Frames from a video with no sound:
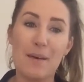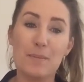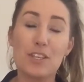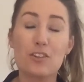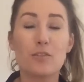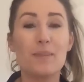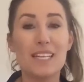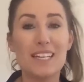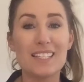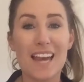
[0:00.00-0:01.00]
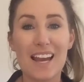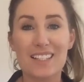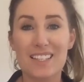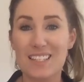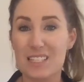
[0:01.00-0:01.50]
Social media
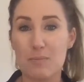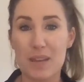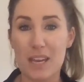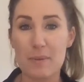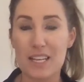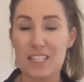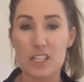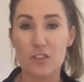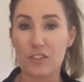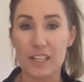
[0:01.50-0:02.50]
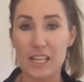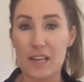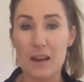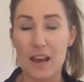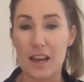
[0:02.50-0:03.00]
tags, this is big because it's
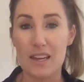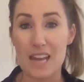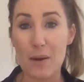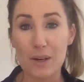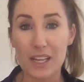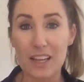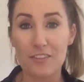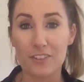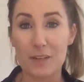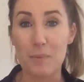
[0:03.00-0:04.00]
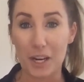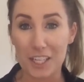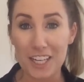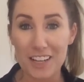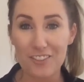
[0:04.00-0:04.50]
free networking and free
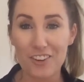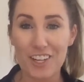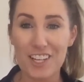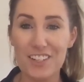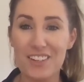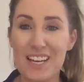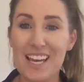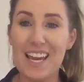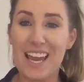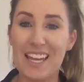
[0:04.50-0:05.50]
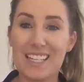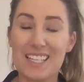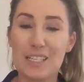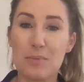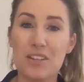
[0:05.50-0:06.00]
marketing for you, and it's
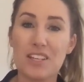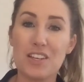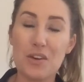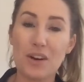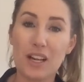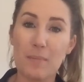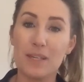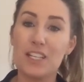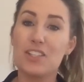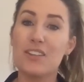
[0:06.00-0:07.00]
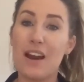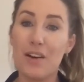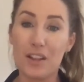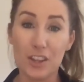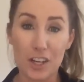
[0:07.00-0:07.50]
exposing your company to now
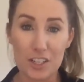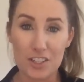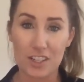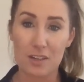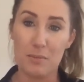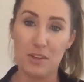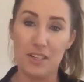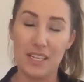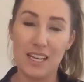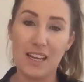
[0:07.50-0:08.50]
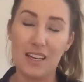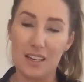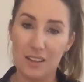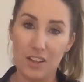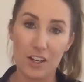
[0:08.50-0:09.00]
a larger community and
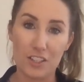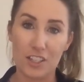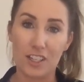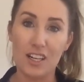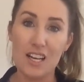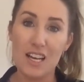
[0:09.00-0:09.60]
a larger